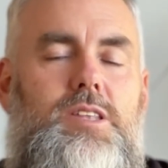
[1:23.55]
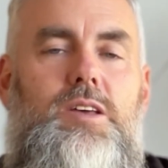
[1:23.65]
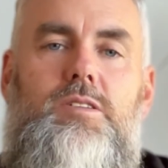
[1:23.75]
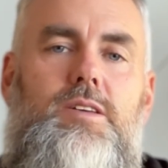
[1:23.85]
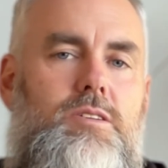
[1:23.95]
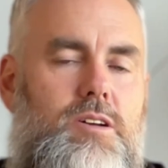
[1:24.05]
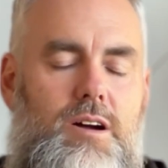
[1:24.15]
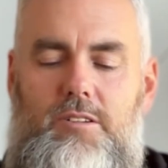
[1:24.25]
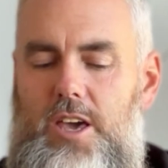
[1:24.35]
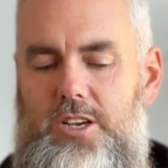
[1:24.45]
They look at their
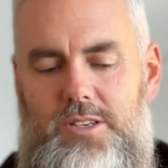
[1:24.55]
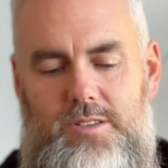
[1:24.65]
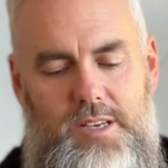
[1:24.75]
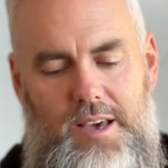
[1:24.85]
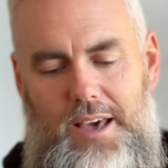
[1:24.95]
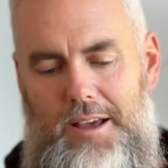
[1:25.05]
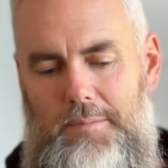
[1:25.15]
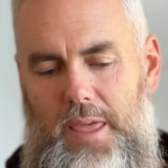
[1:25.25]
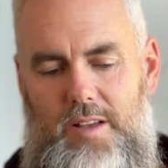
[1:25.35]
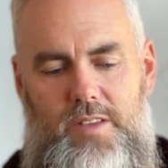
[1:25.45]
congregations
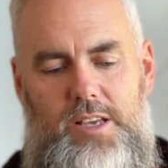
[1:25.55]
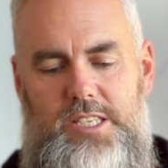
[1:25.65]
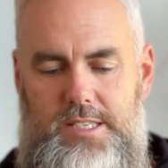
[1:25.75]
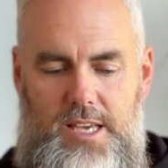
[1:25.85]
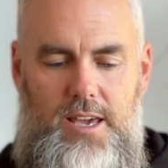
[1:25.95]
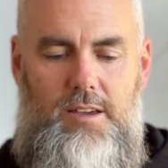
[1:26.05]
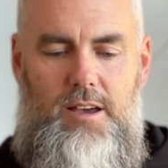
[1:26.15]
and they see